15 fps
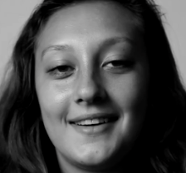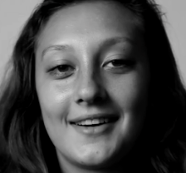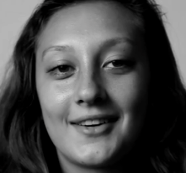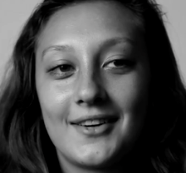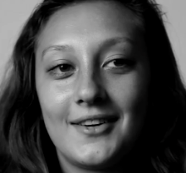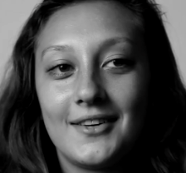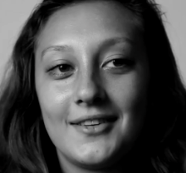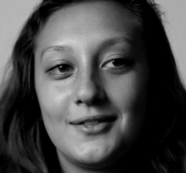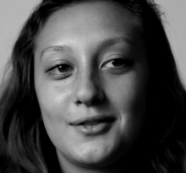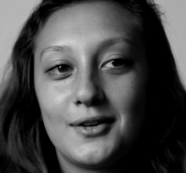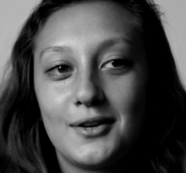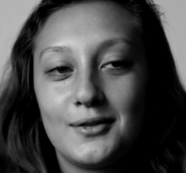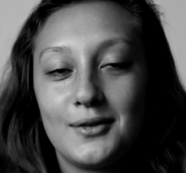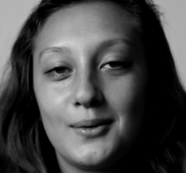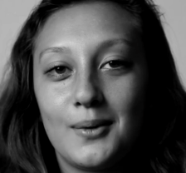I got
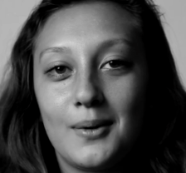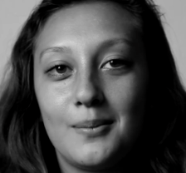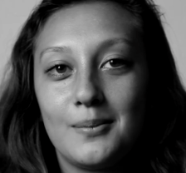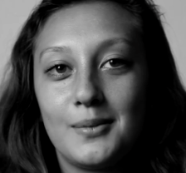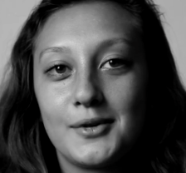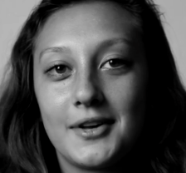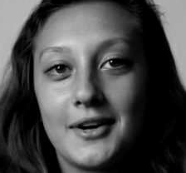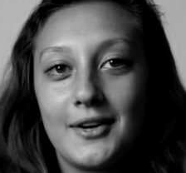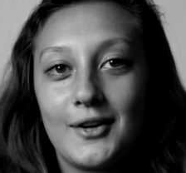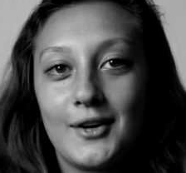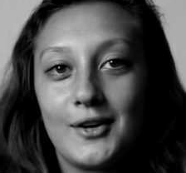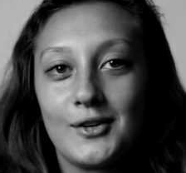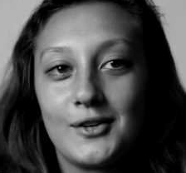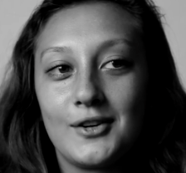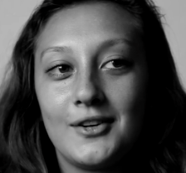involved with 1%
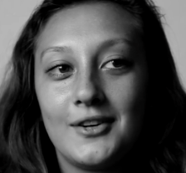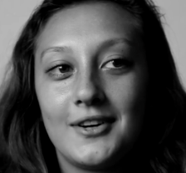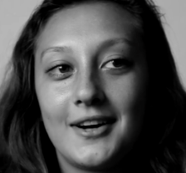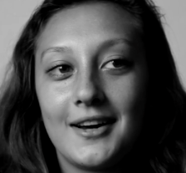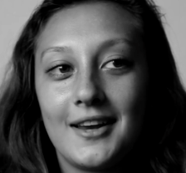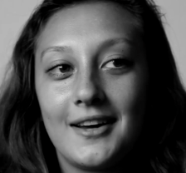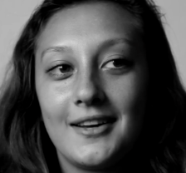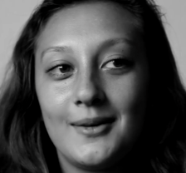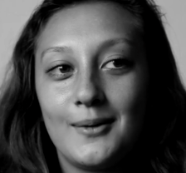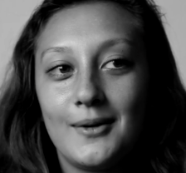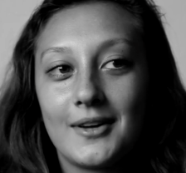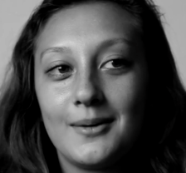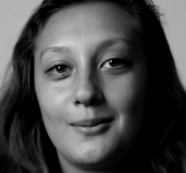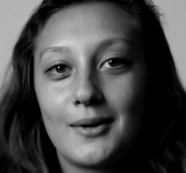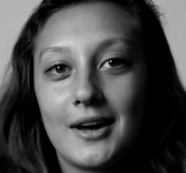cause I like
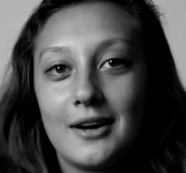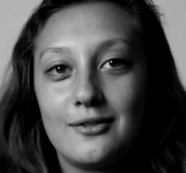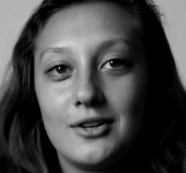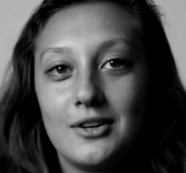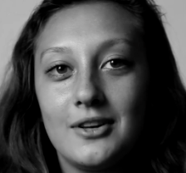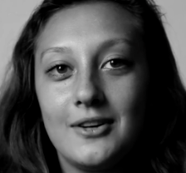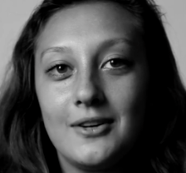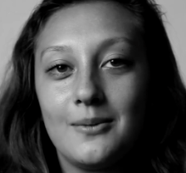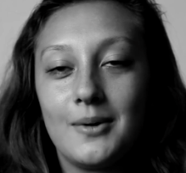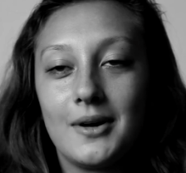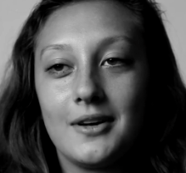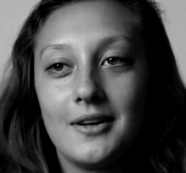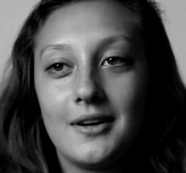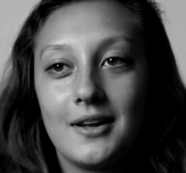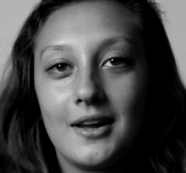working with Kevin Liam
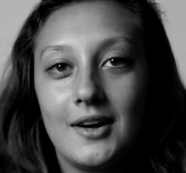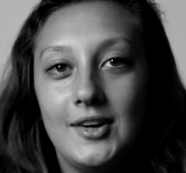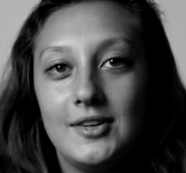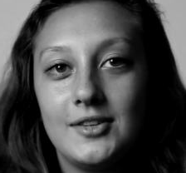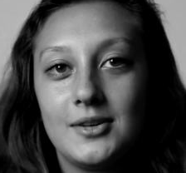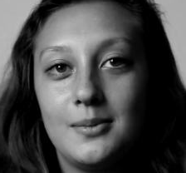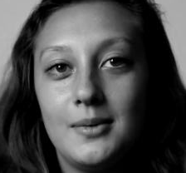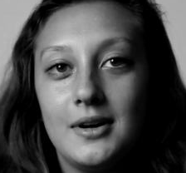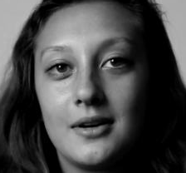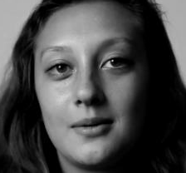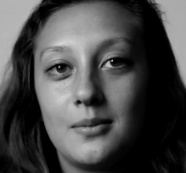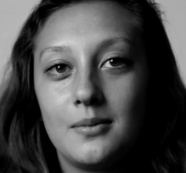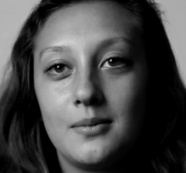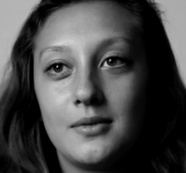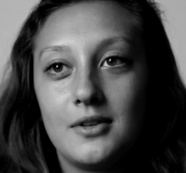and I like to make
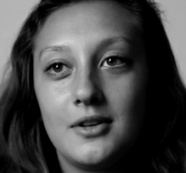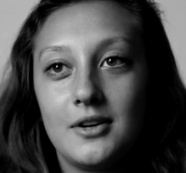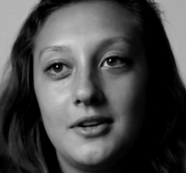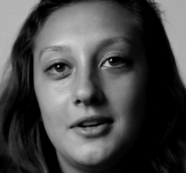a